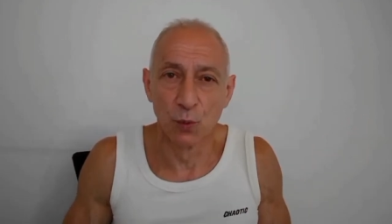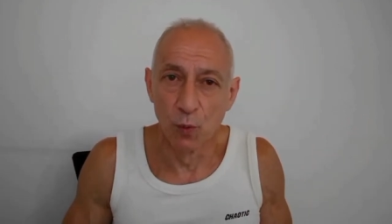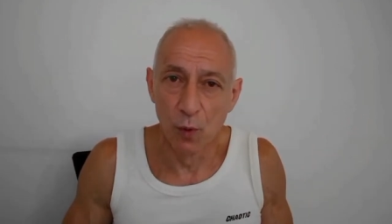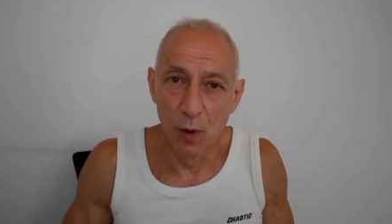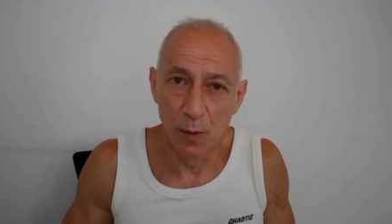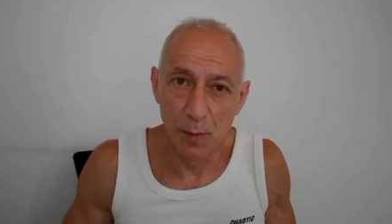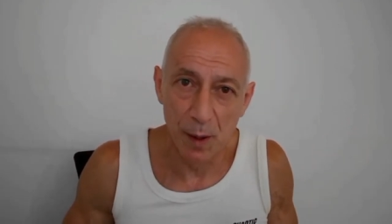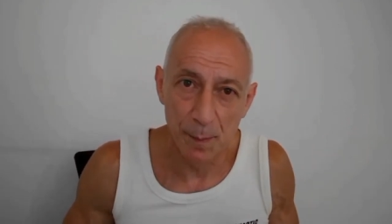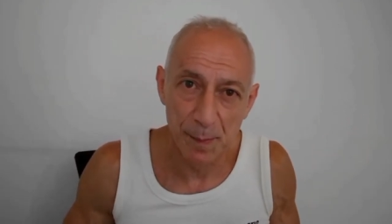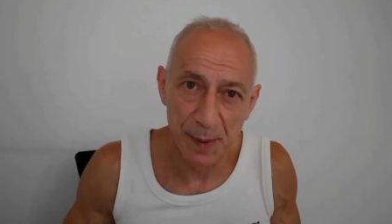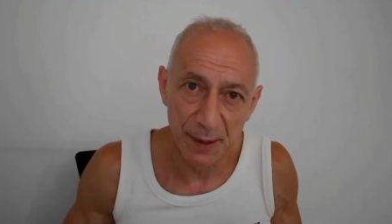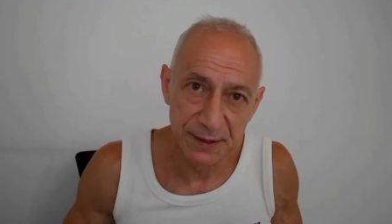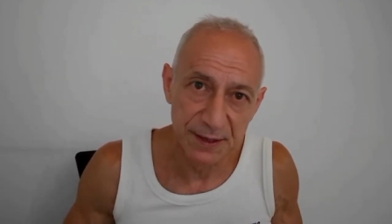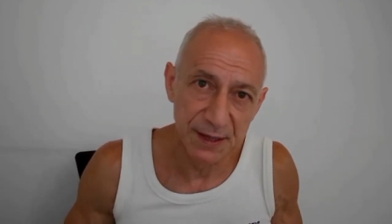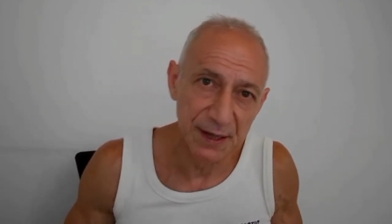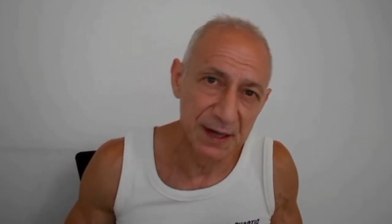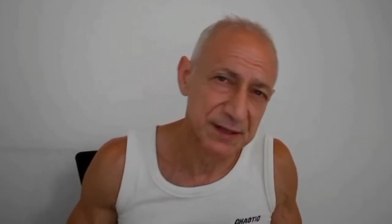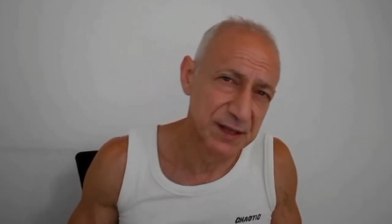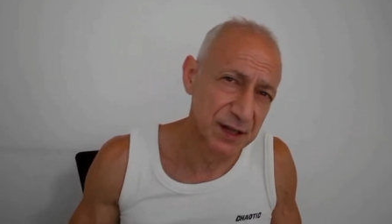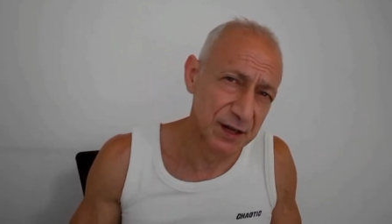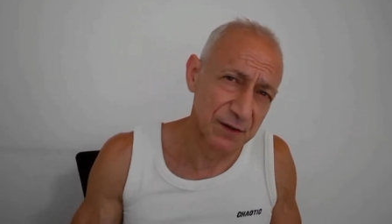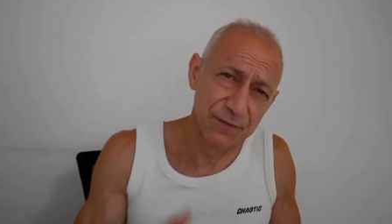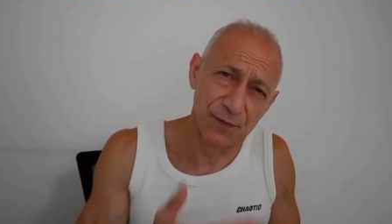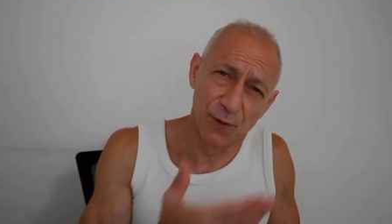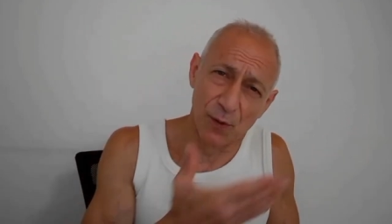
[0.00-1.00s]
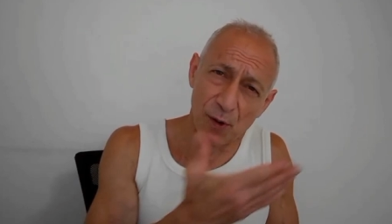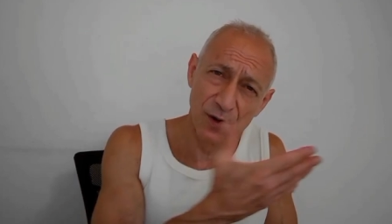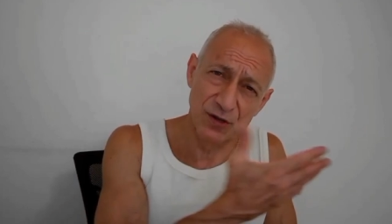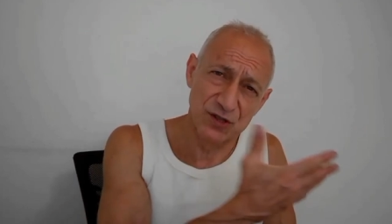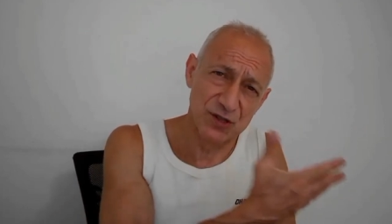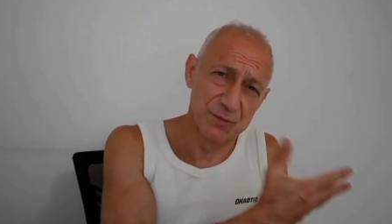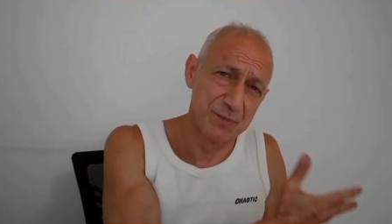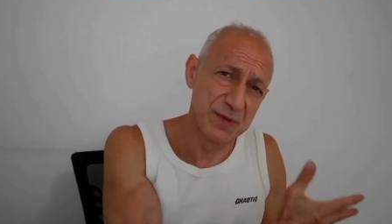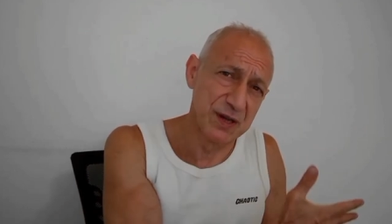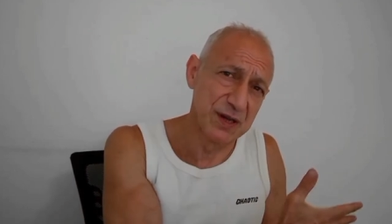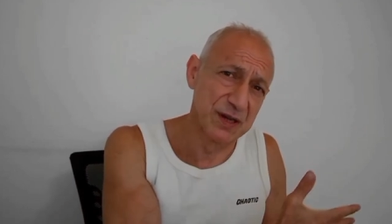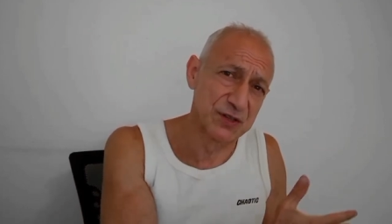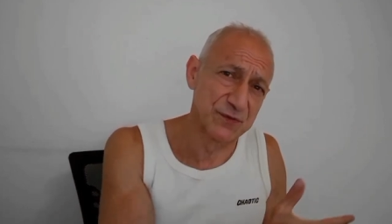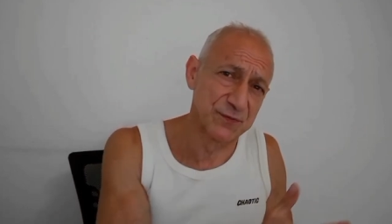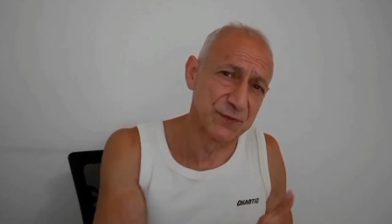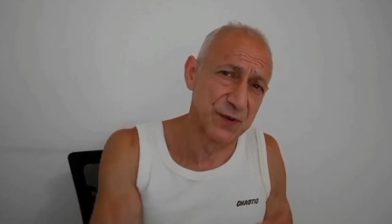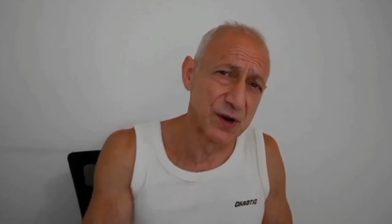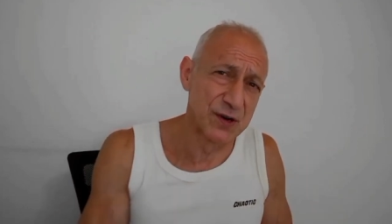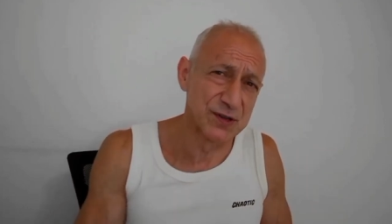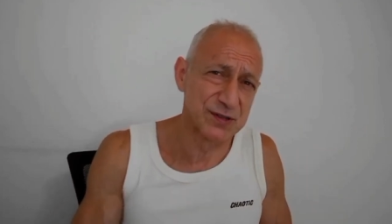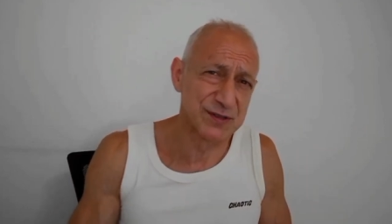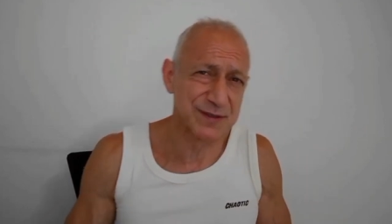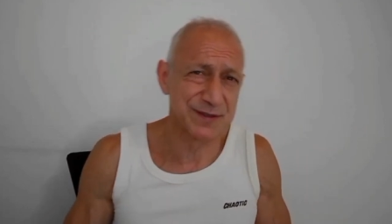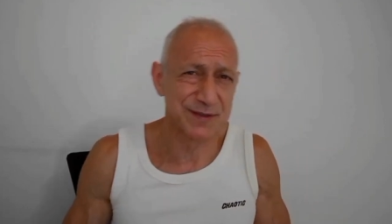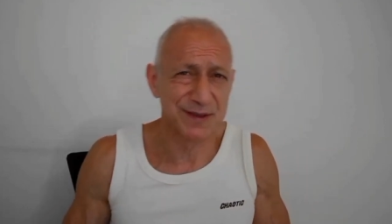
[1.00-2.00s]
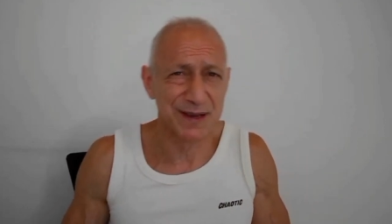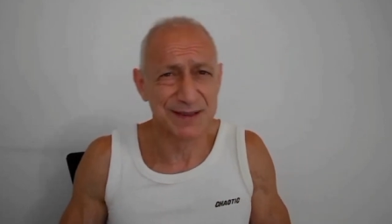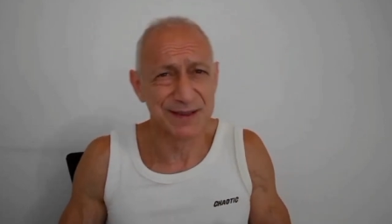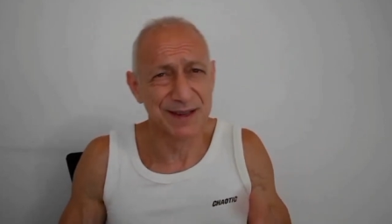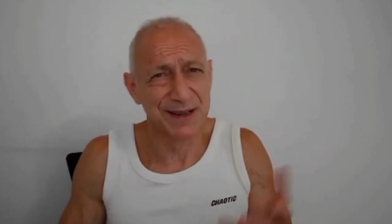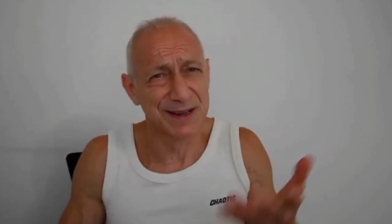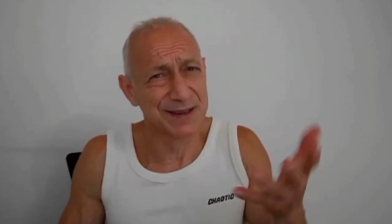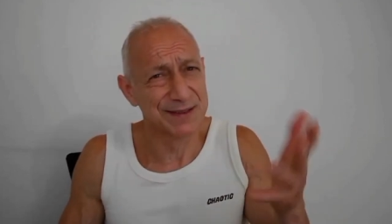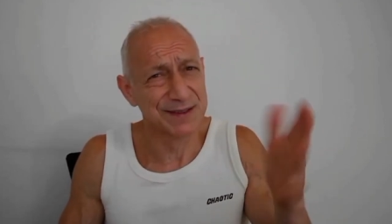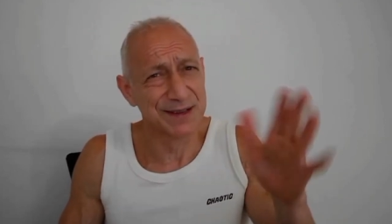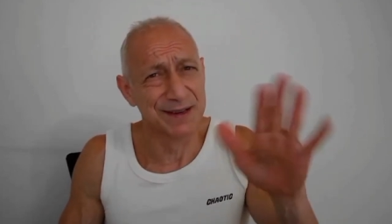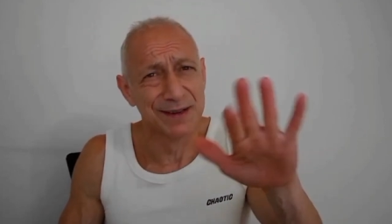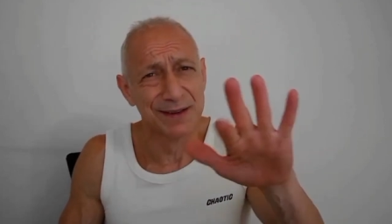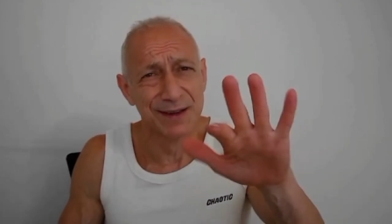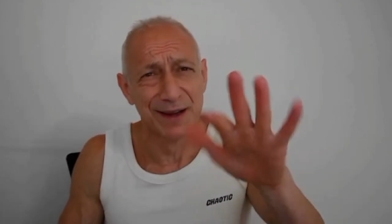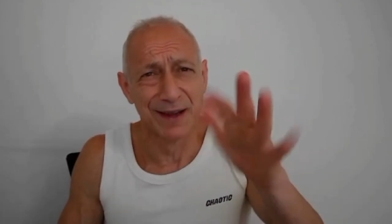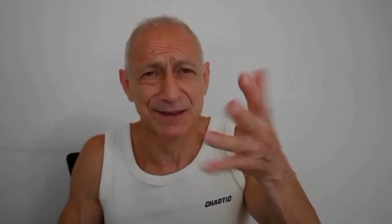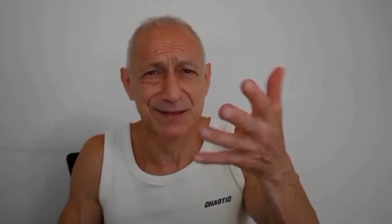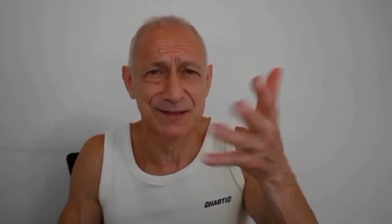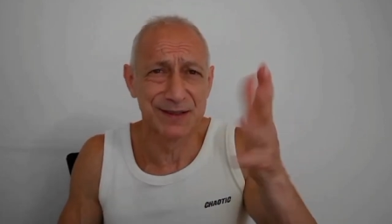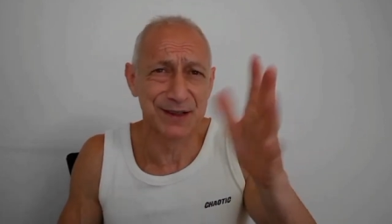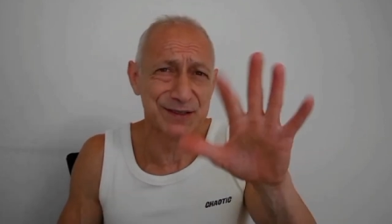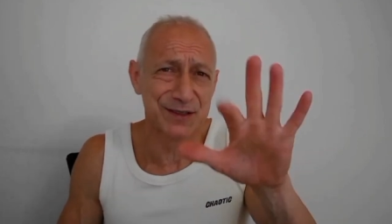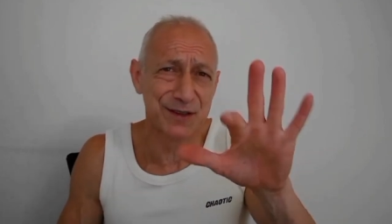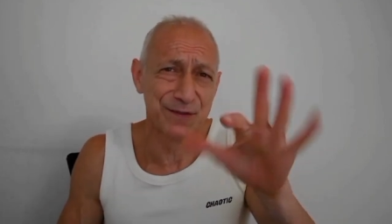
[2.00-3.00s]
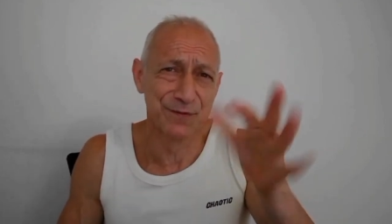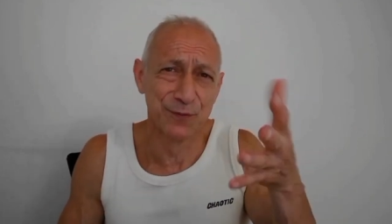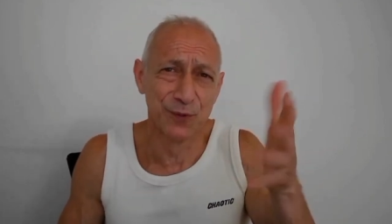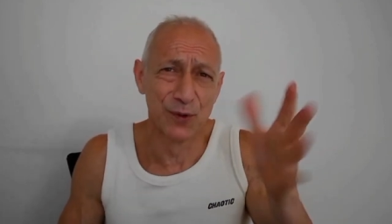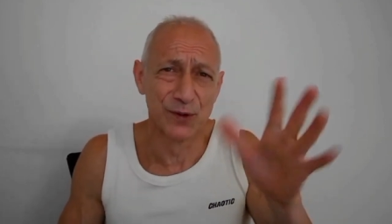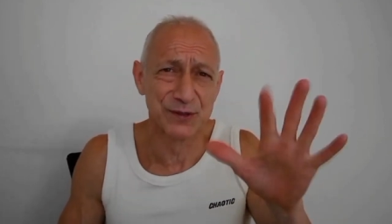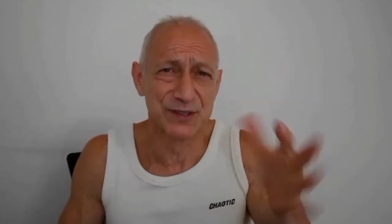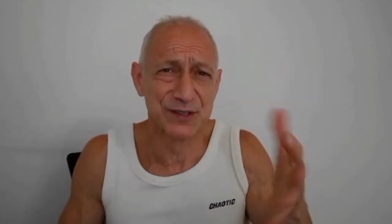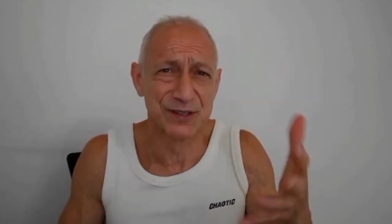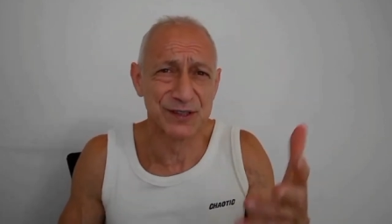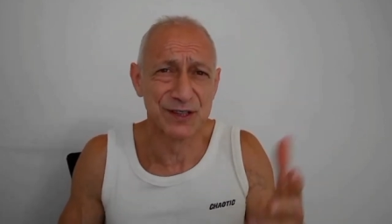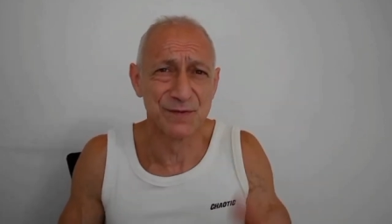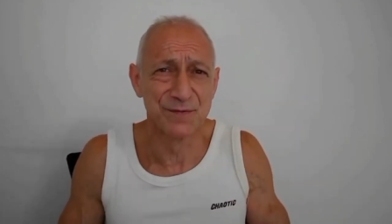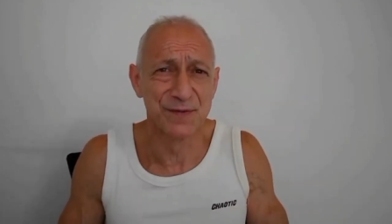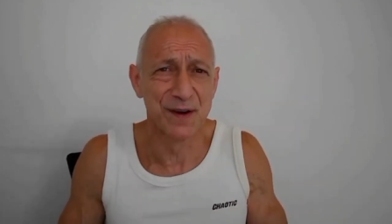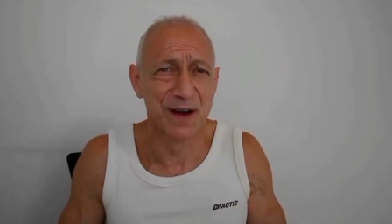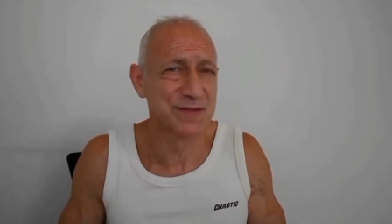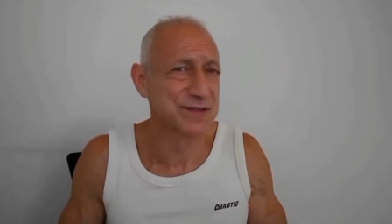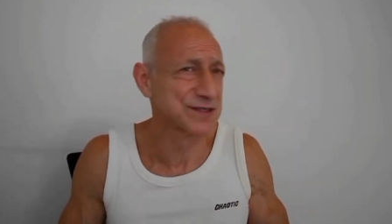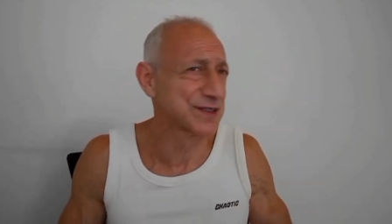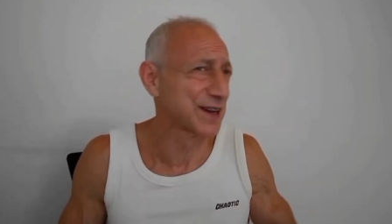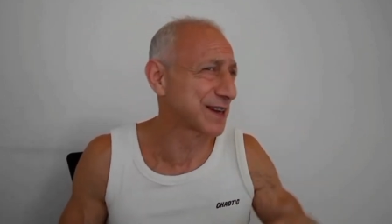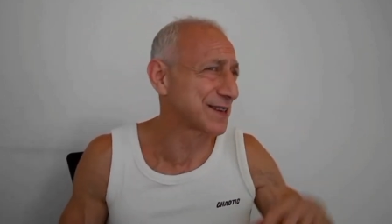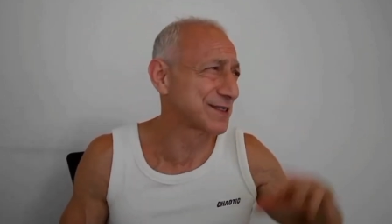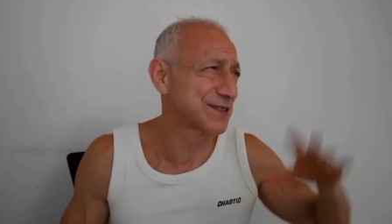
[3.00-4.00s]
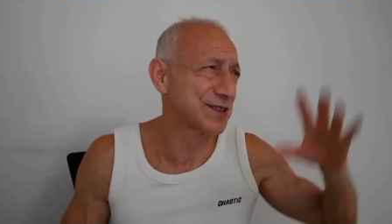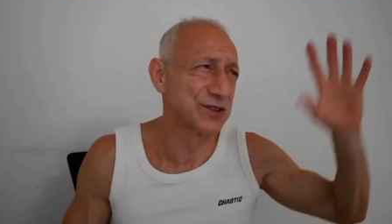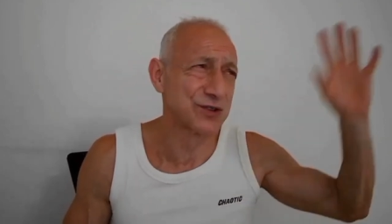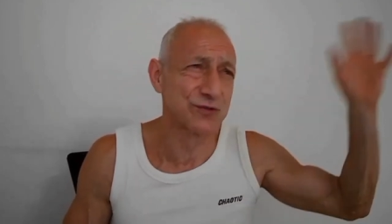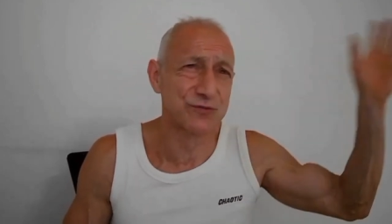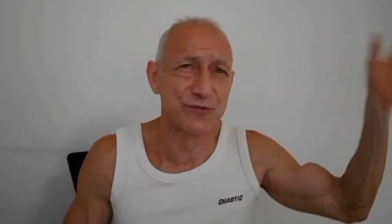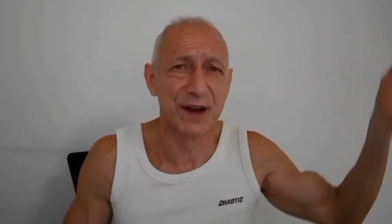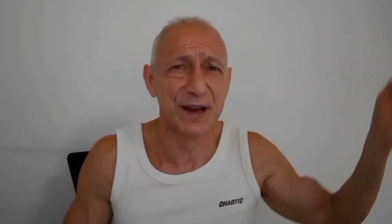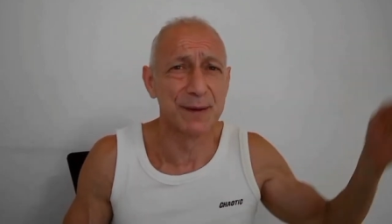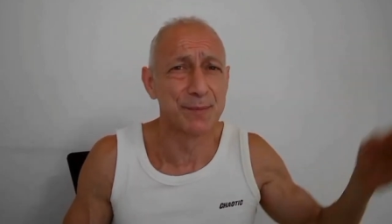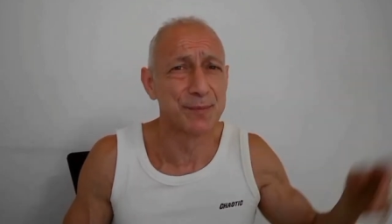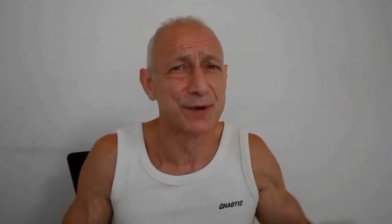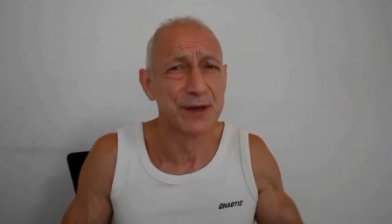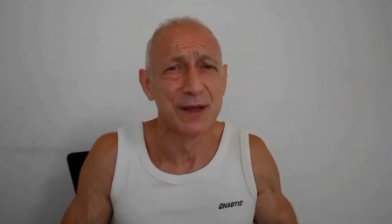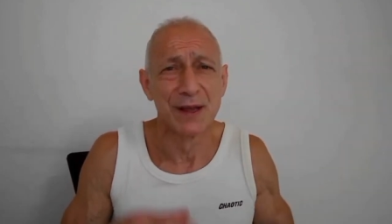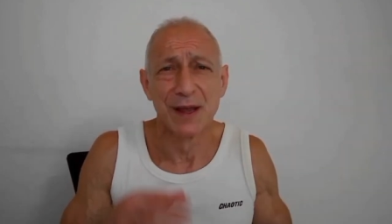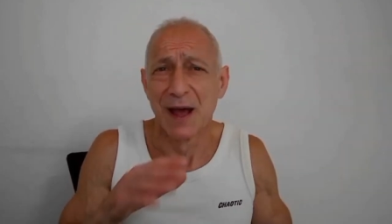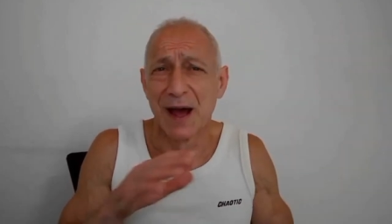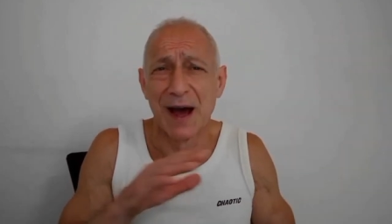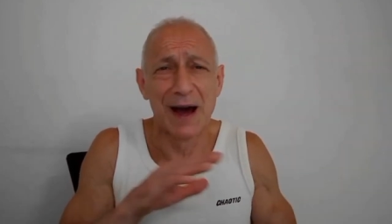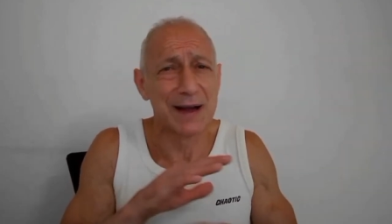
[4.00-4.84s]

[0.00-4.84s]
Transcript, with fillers: the warm-up I did. I did a four hundred meters first. I think I did it in like sixty-four, sixty-five seconds in the rain.